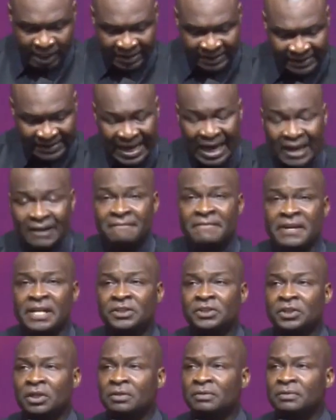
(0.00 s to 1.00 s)

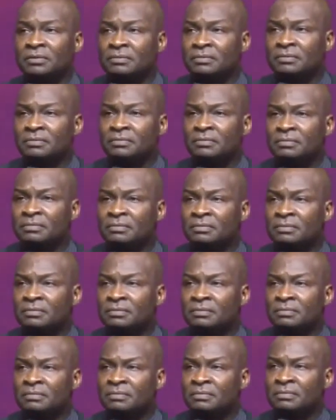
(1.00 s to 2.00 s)
Salvation,
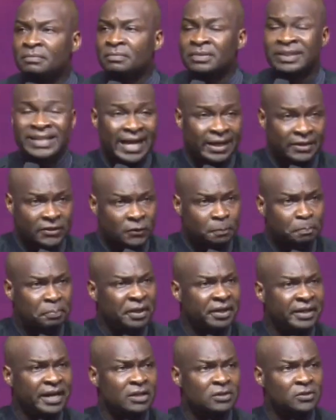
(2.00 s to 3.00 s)
the
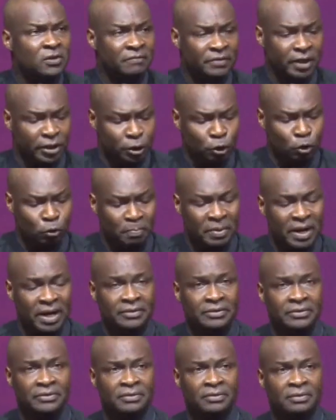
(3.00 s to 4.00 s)
experience of the new
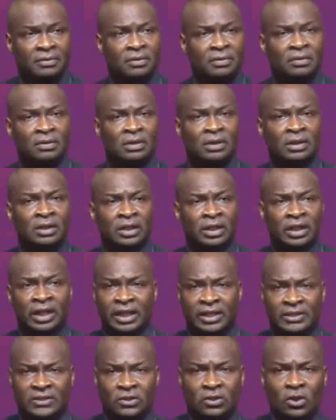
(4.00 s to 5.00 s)
birth,
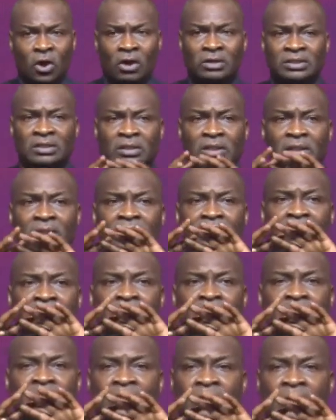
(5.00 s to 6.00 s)
it is not
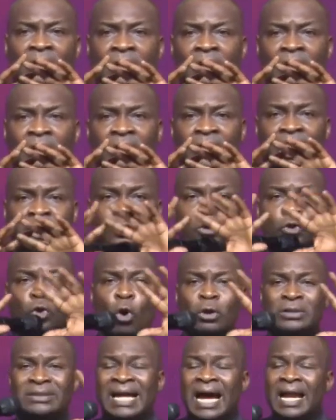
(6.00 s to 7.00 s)
the
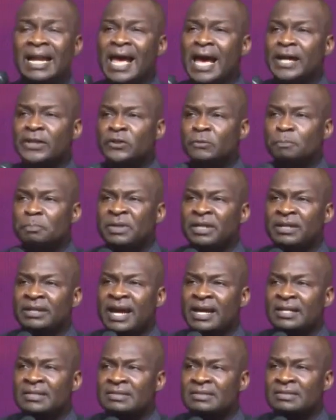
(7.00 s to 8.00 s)
total
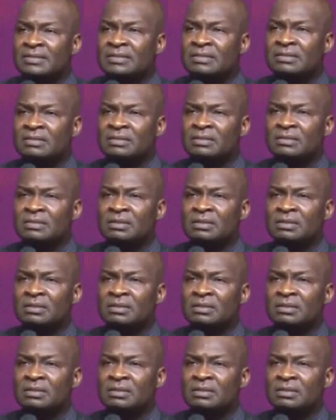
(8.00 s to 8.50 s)
experience